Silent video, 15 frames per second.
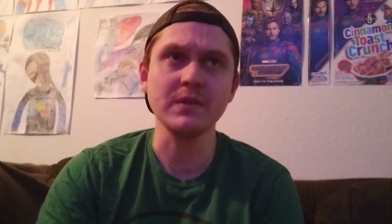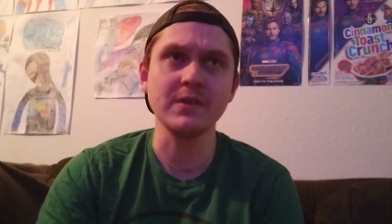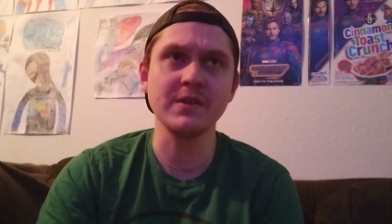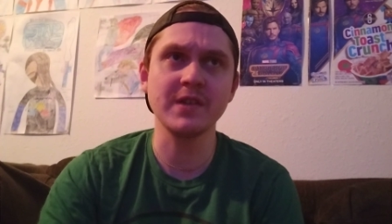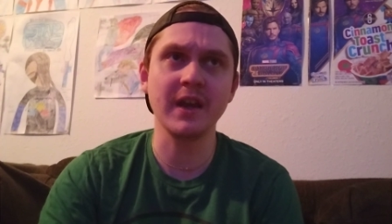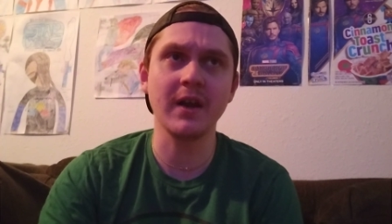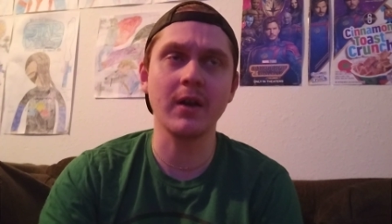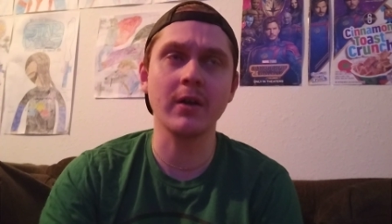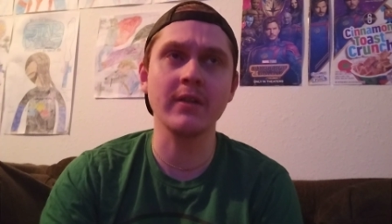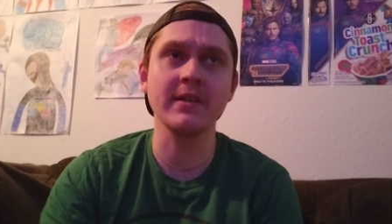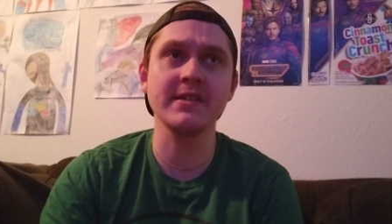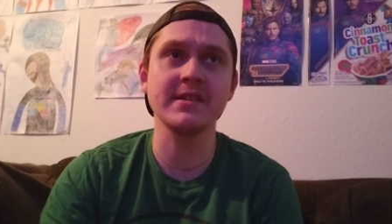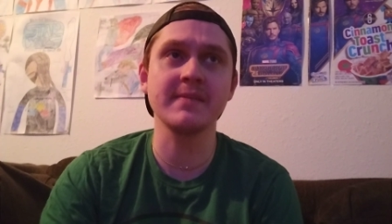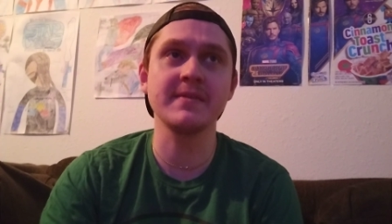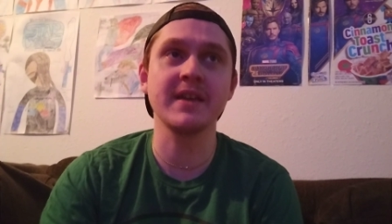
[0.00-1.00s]
so yeah, early
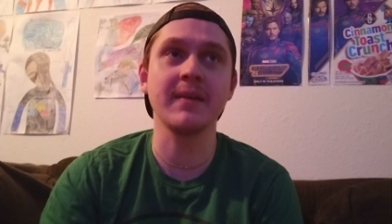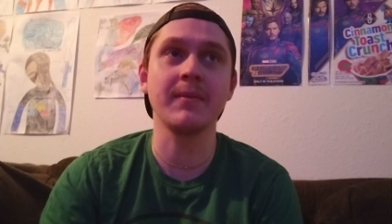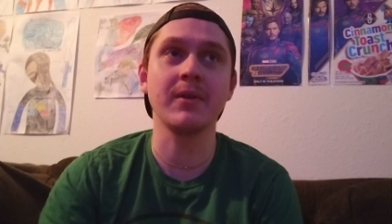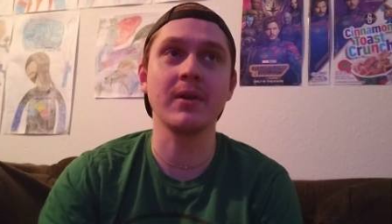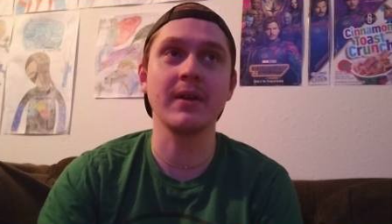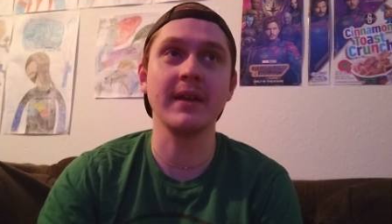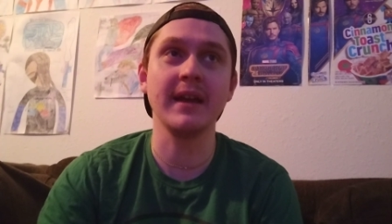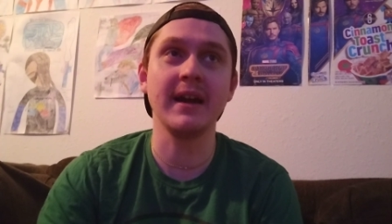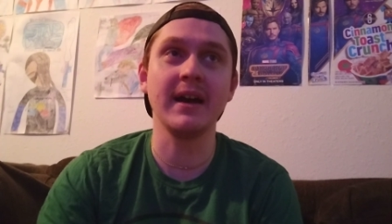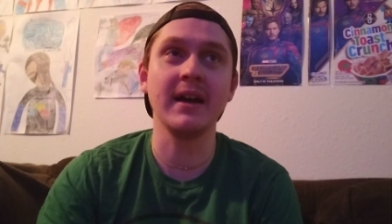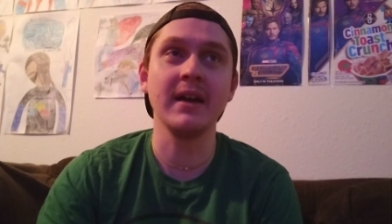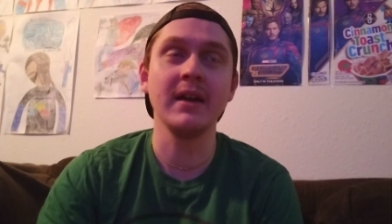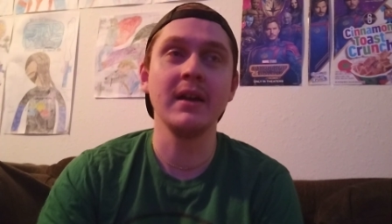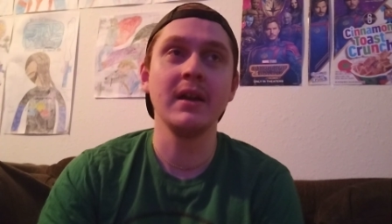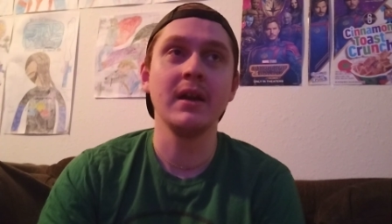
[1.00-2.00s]
September, yeah.
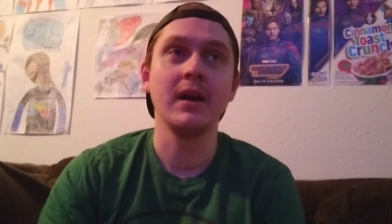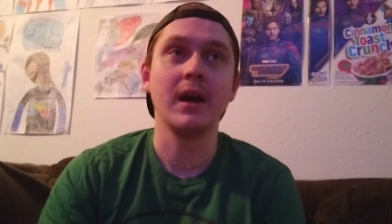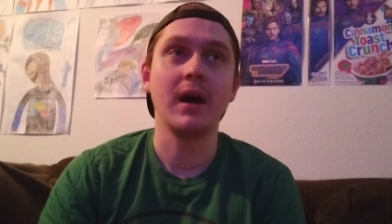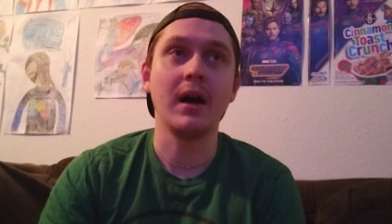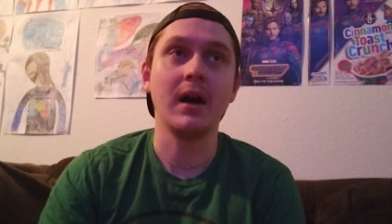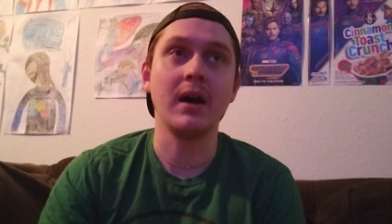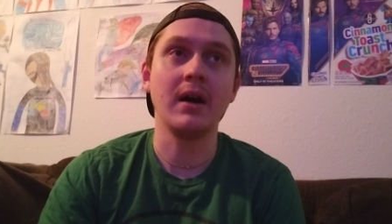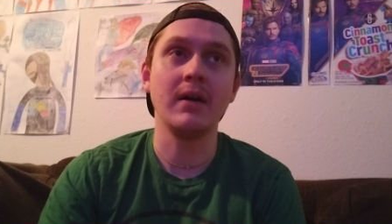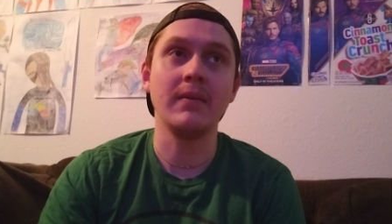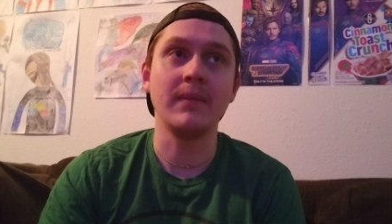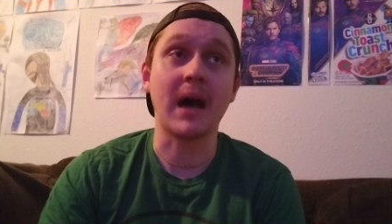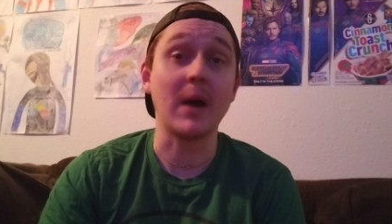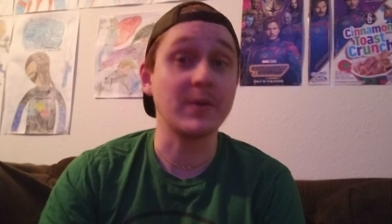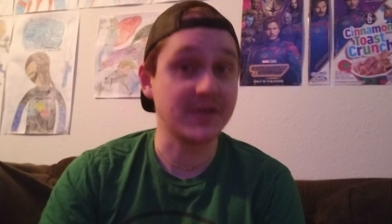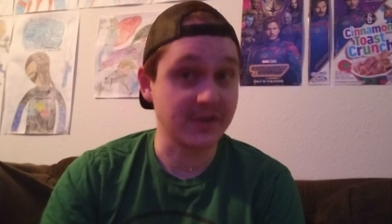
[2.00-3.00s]
Um,
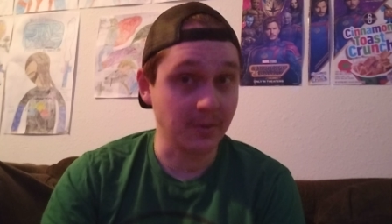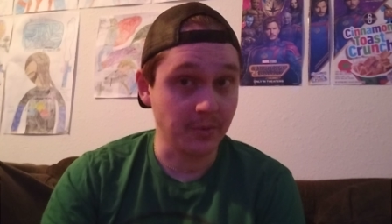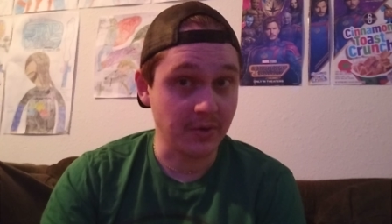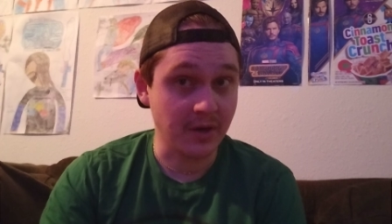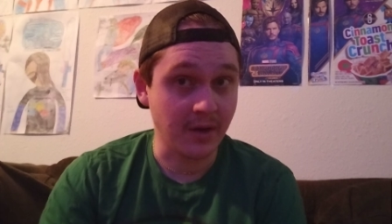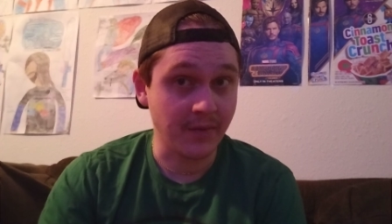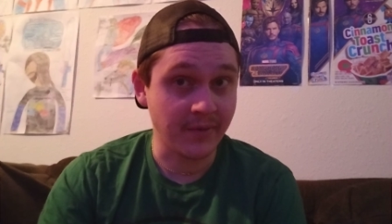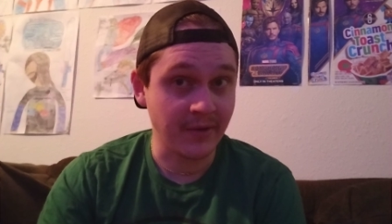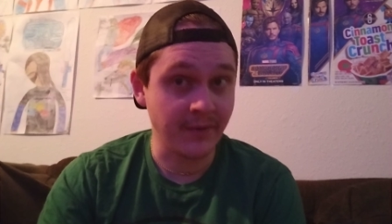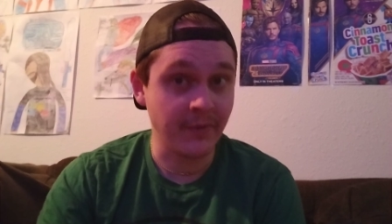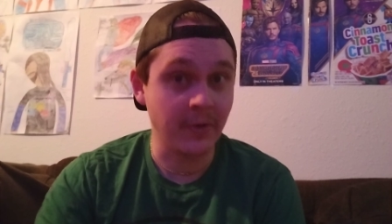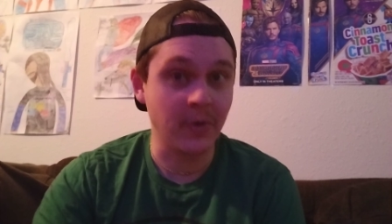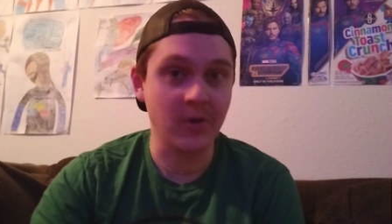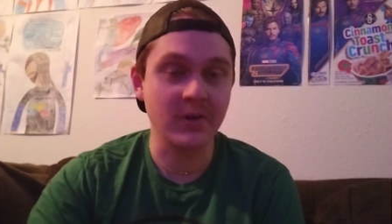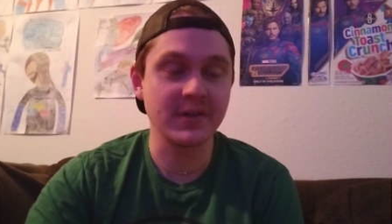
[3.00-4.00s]
I was still recovering, of
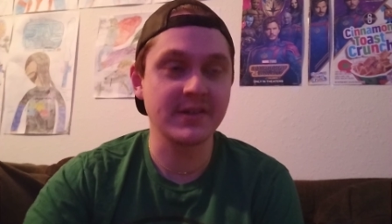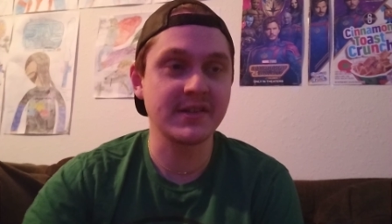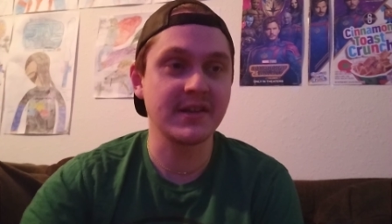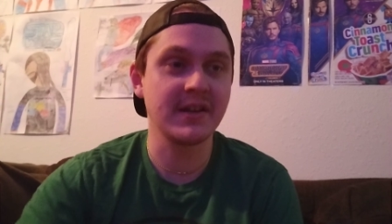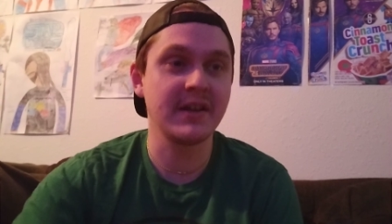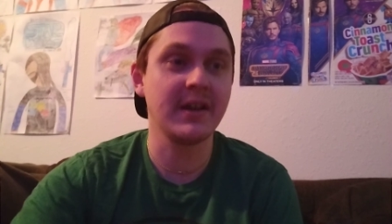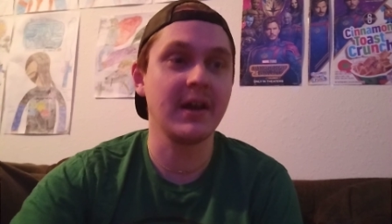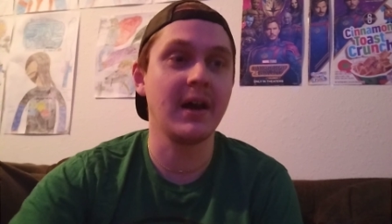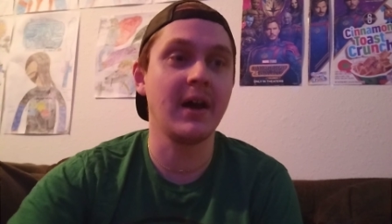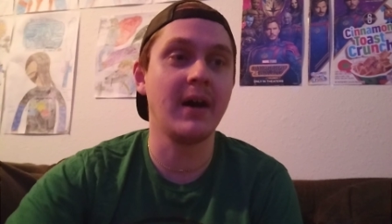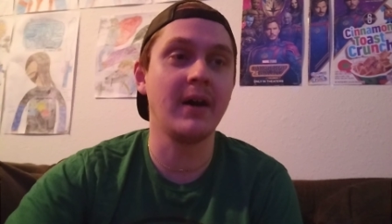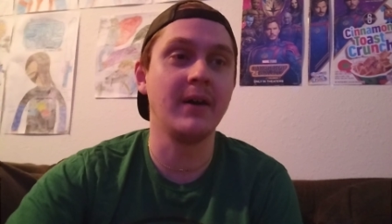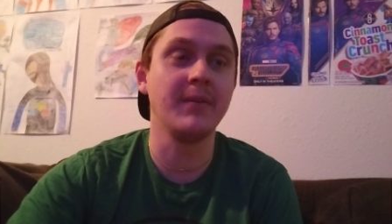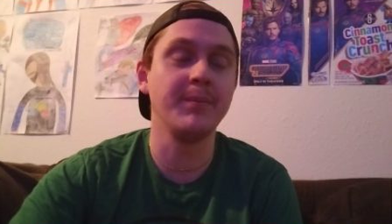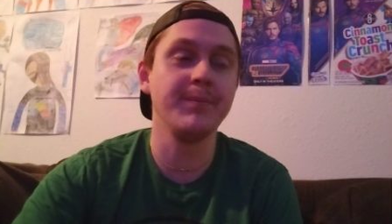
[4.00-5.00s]
course.
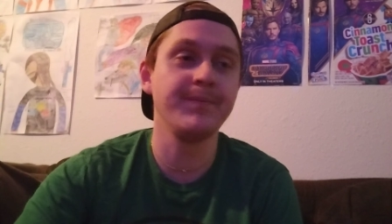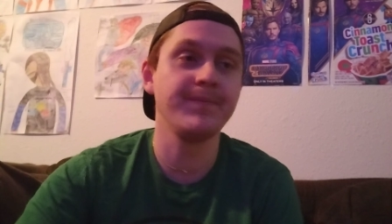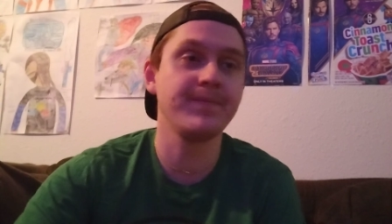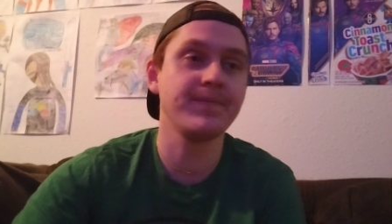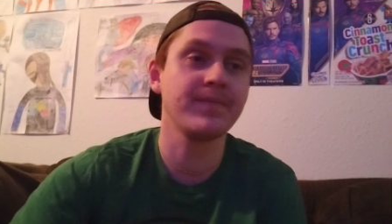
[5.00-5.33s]
Um,